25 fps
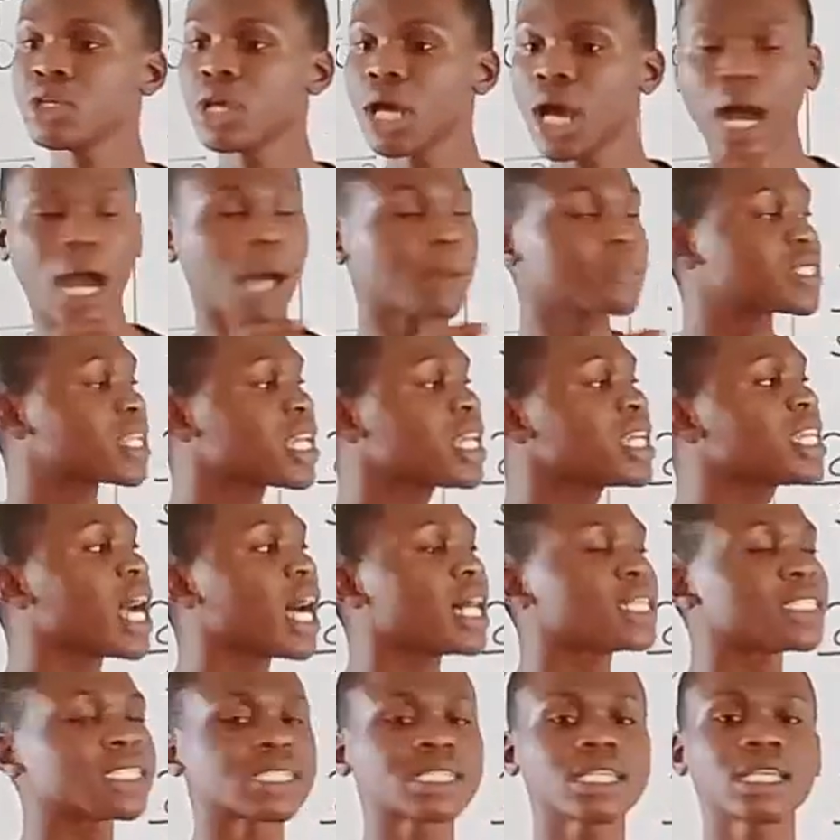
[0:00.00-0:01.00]
I'm saying
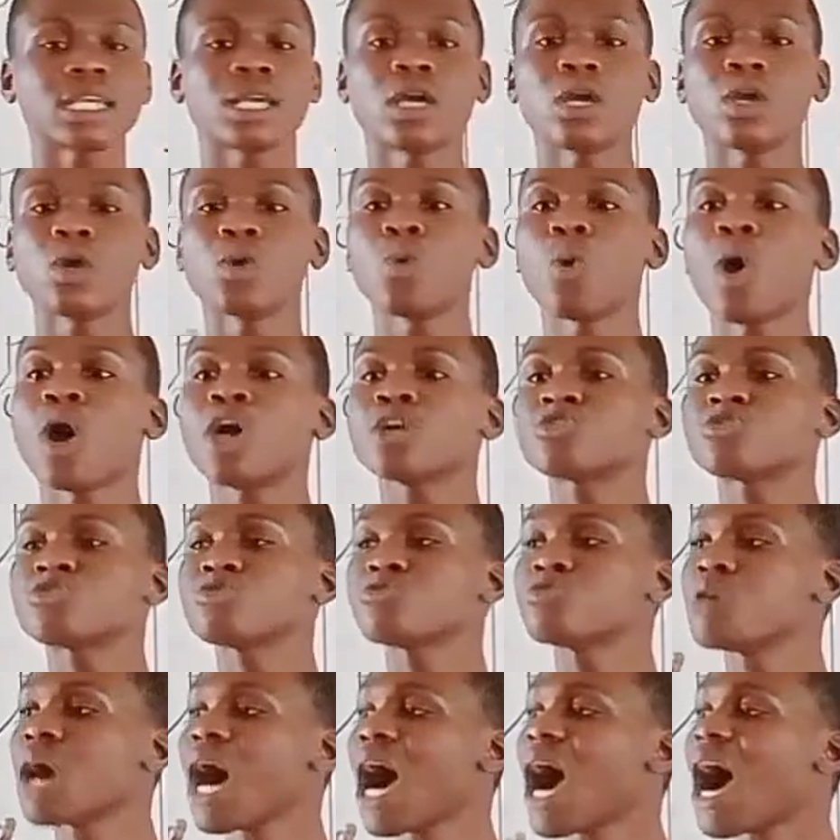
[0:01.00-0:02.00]
that we want
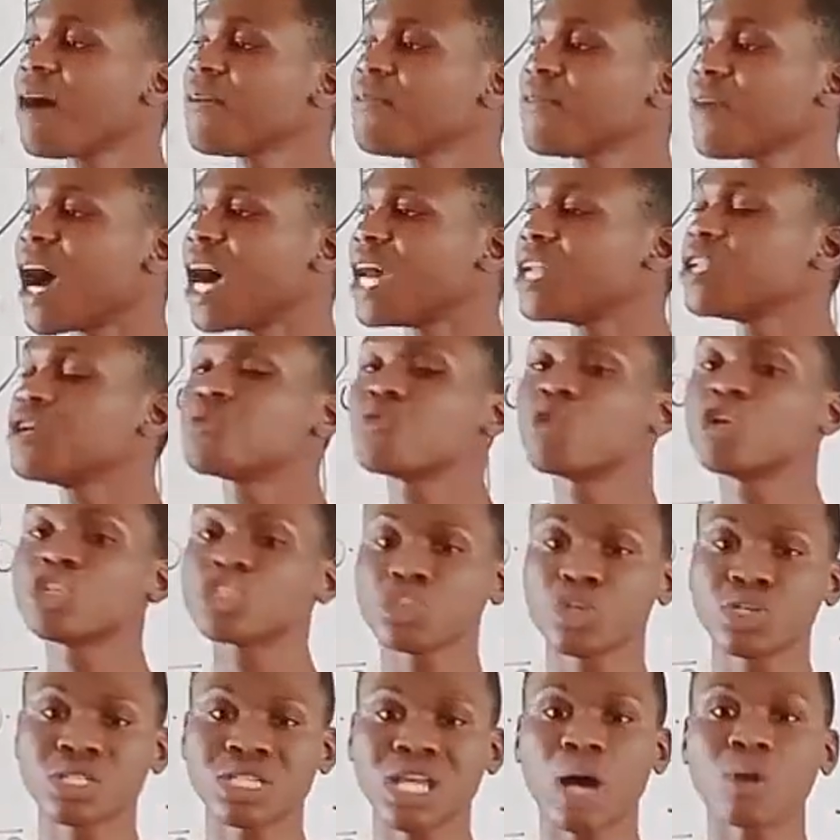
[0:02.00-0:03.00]
to have an
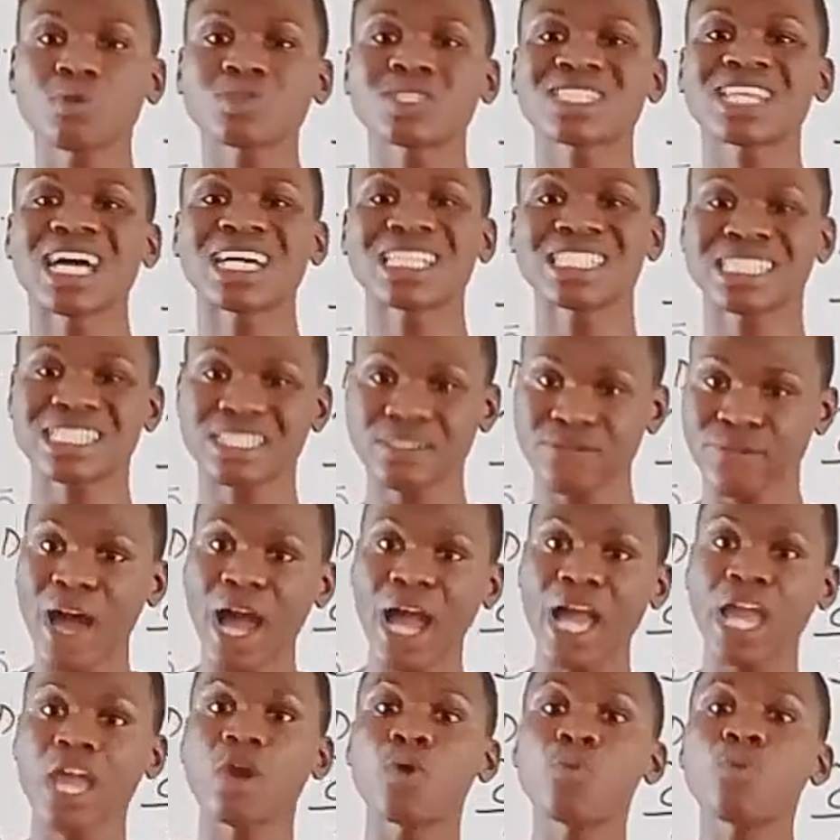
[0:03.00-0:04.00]
equation that will satisfy
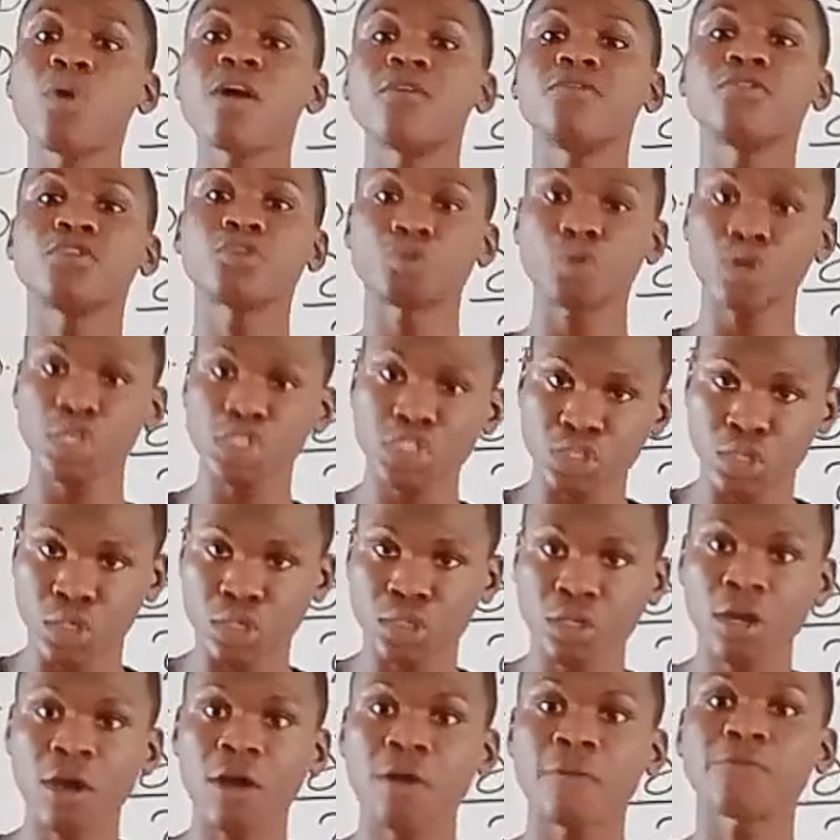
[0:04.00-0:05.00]
a wave equation
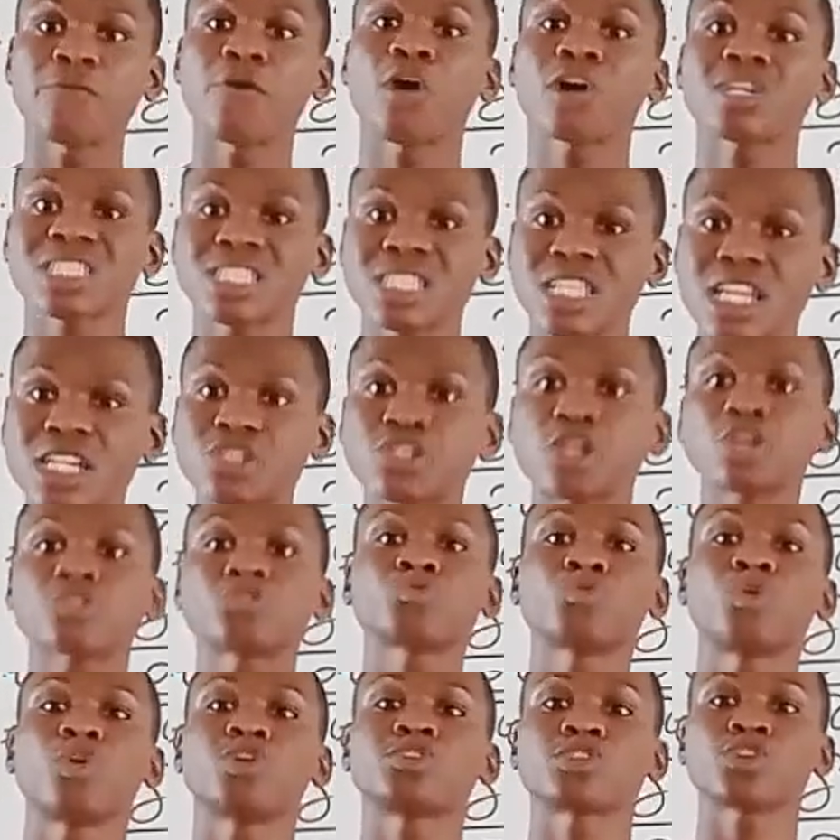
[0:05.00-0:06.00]
for oscillation to
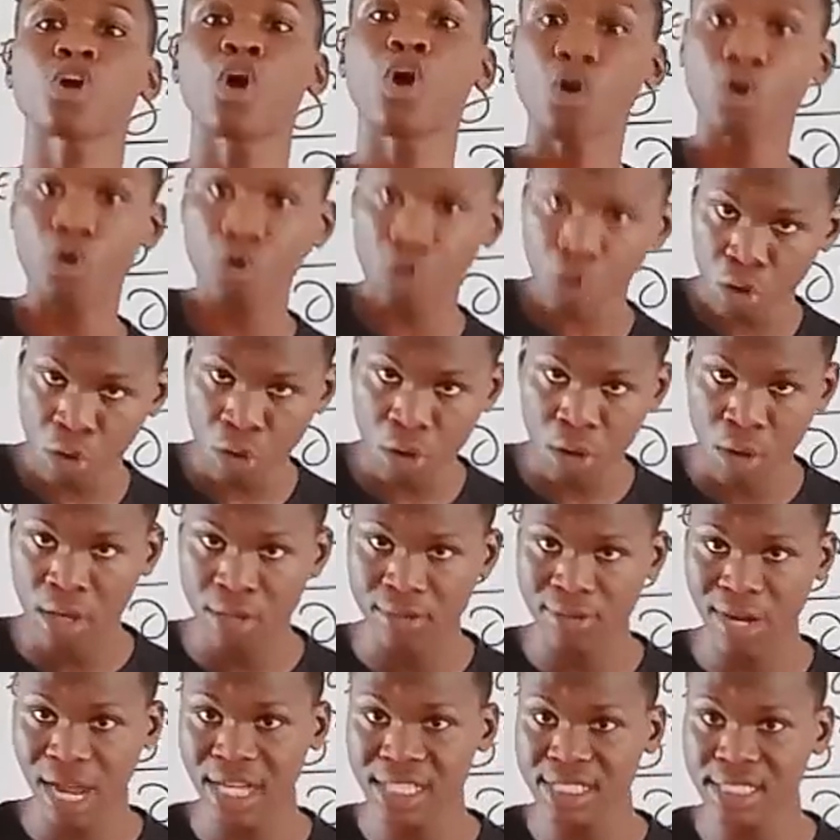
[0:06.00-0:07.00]
what occur,
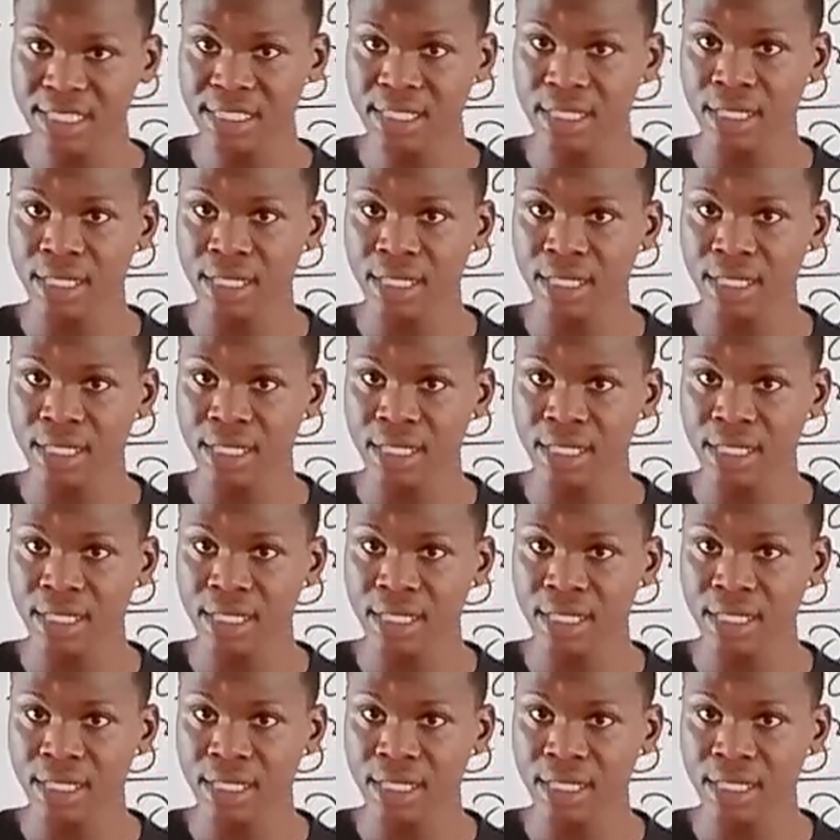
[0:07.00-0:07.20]
right?